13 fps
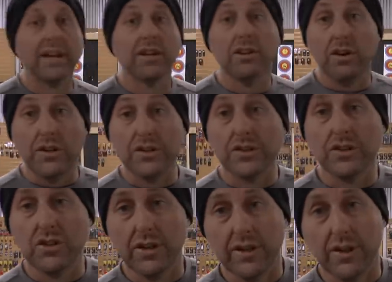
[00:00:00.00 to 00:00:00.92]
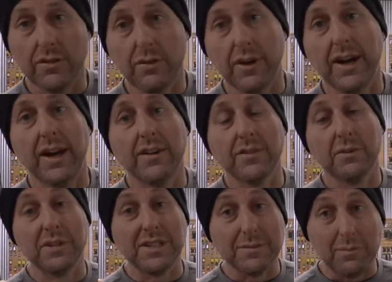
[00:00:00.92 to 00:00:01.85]
been close to shooting a 300,
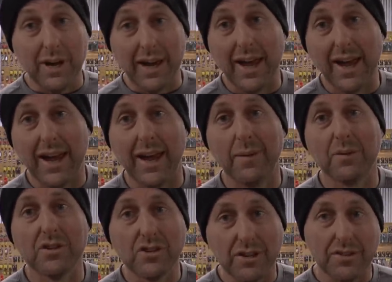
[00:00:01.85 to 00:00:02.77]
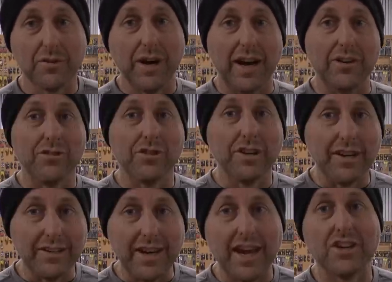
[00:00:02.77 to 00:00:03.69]
which is my aim, to shoot a 300
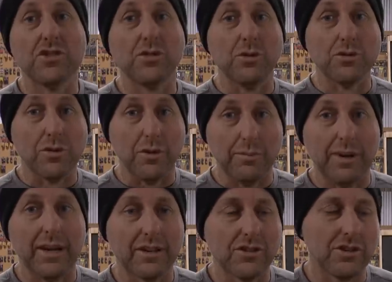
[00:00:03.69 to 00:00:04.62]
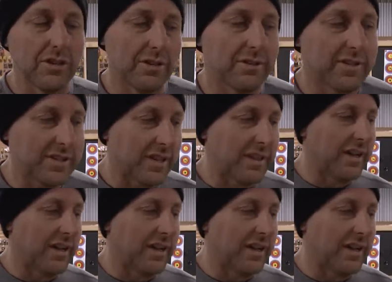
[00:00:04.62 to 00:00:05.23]
at nationals or a big shoot, because I'd